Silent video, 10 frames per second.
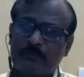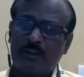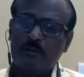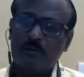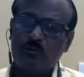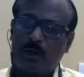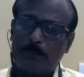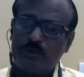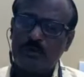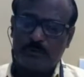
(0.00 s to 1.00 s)
to appear
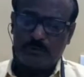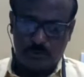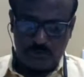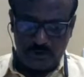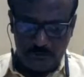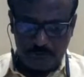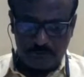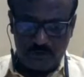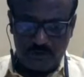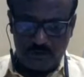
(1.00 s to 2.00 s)
before him
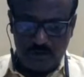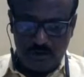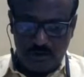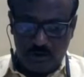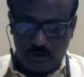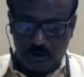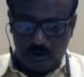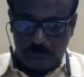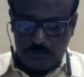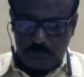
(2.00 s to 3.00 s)

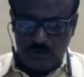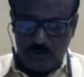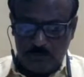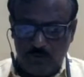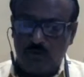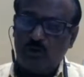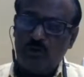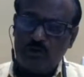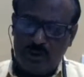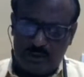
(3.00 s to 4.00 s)
or at
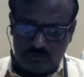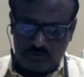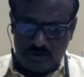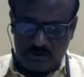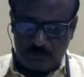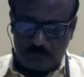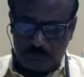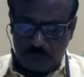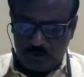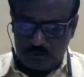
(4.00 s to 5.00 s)
such
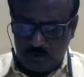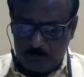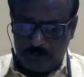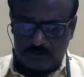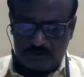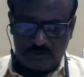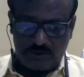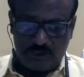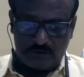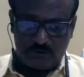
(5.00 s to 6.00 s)
other place, either
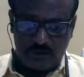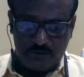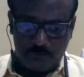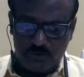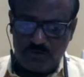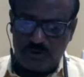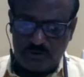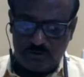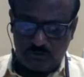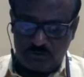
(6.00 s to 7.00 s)
at the police station or
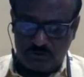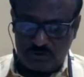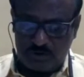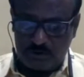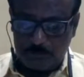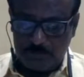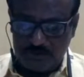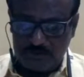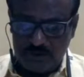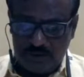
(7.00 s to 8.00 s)
such other place
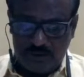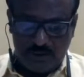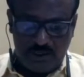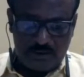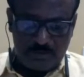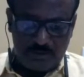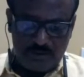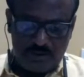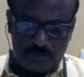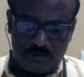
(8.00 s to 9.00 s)
as may be
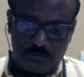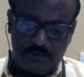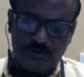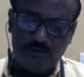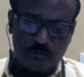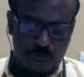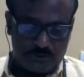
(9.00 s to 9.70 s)
specified in the notice.